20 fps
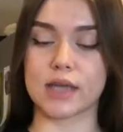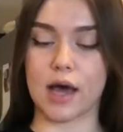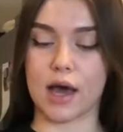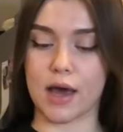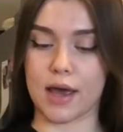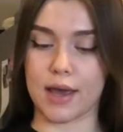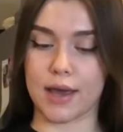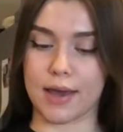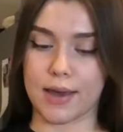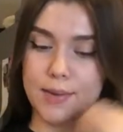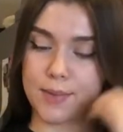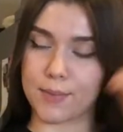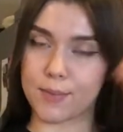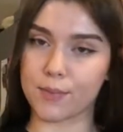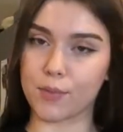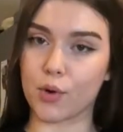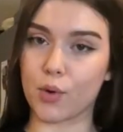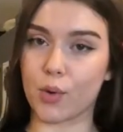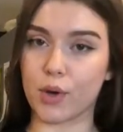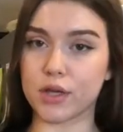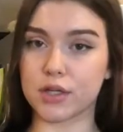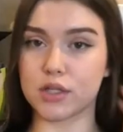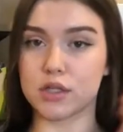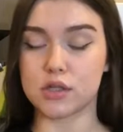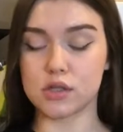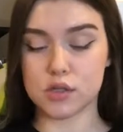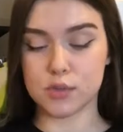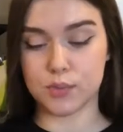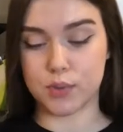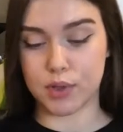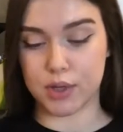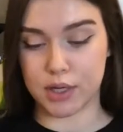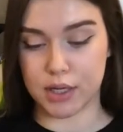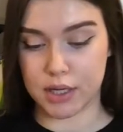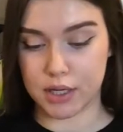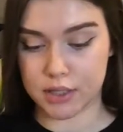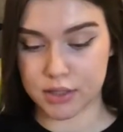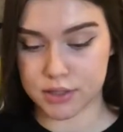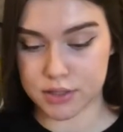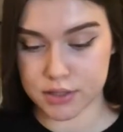I am going to just put
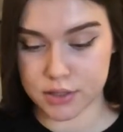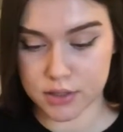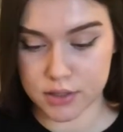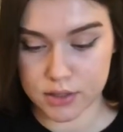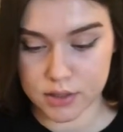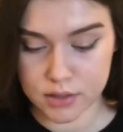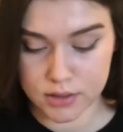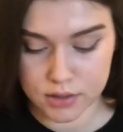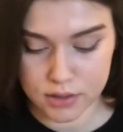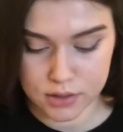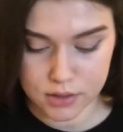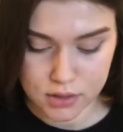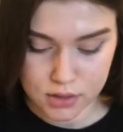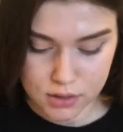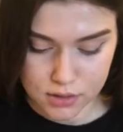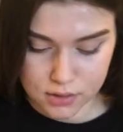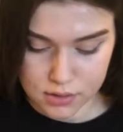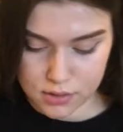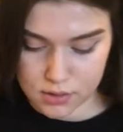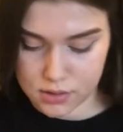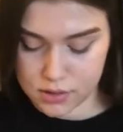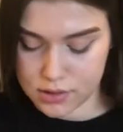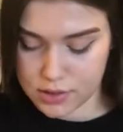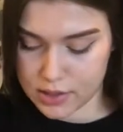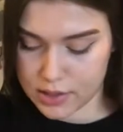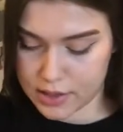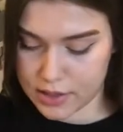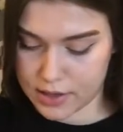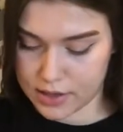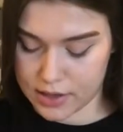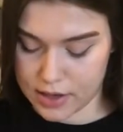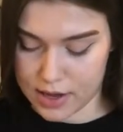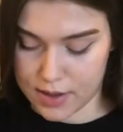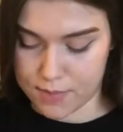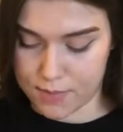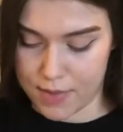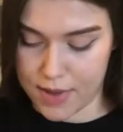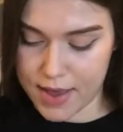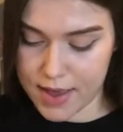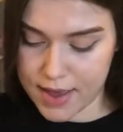it in a
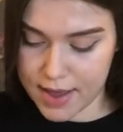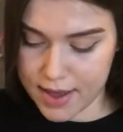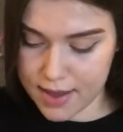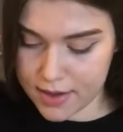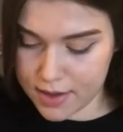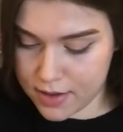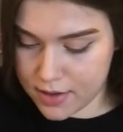bag.